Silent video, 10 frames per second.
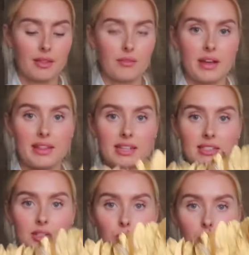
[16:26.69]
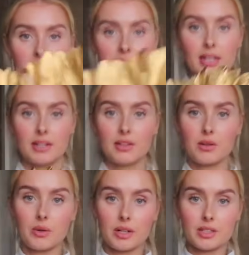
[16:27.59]
Right, this is one side of the
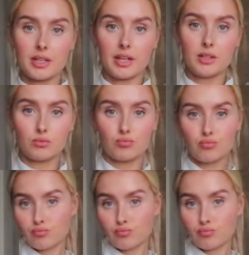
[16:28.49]
corset,